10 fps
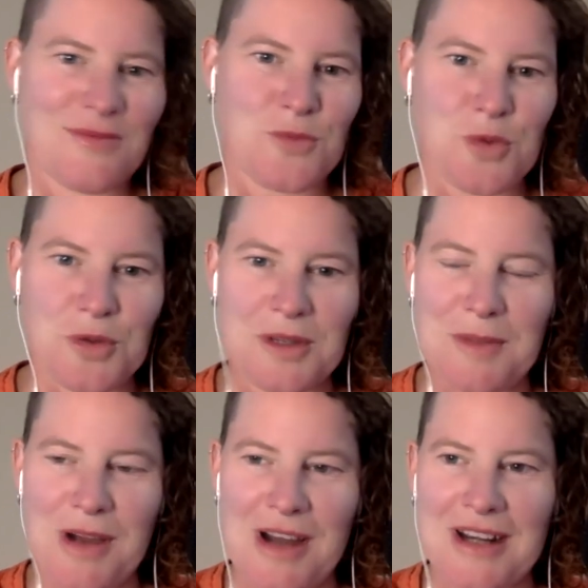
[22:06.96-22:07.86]
ruling
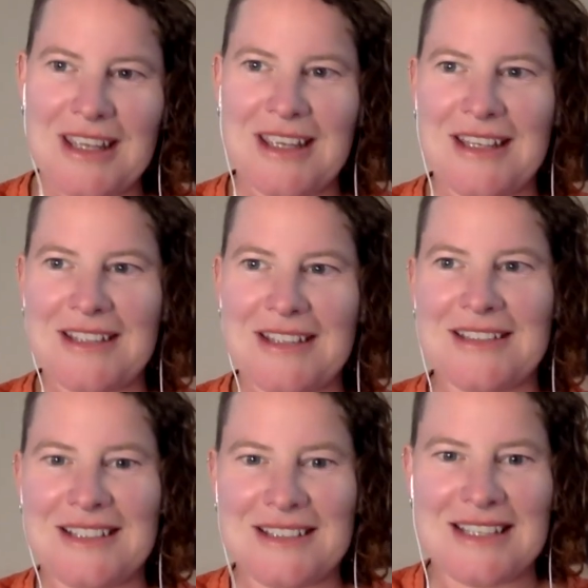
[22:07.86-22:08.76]
body and
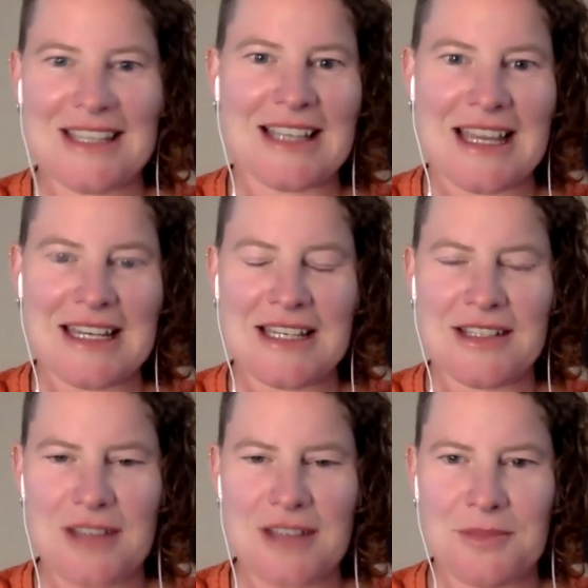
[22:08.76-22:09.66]
saying like, I need
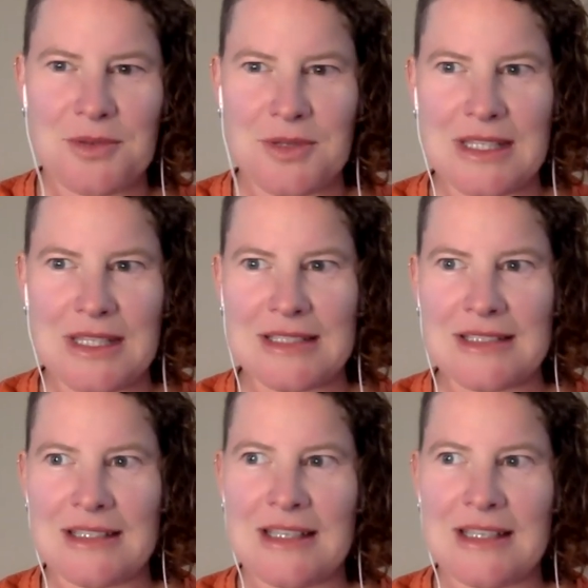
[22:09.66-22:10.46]
to stop doing this.